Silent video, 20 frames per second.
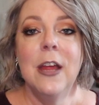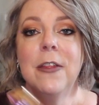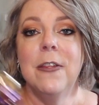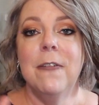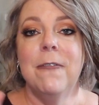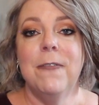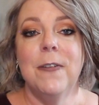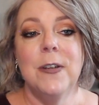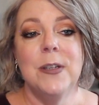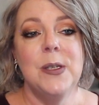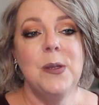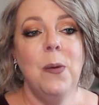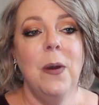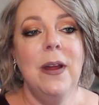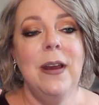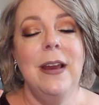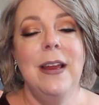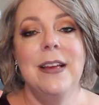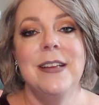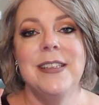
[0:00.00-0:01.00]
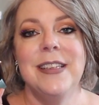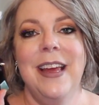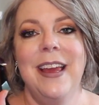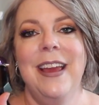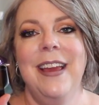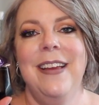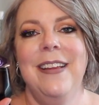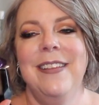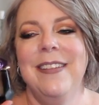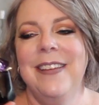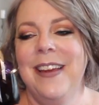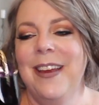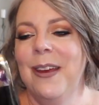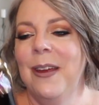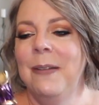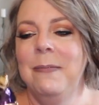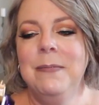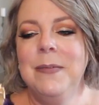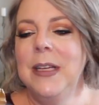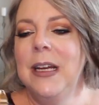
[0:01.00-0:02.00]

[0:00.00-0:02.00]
The first one is Alien.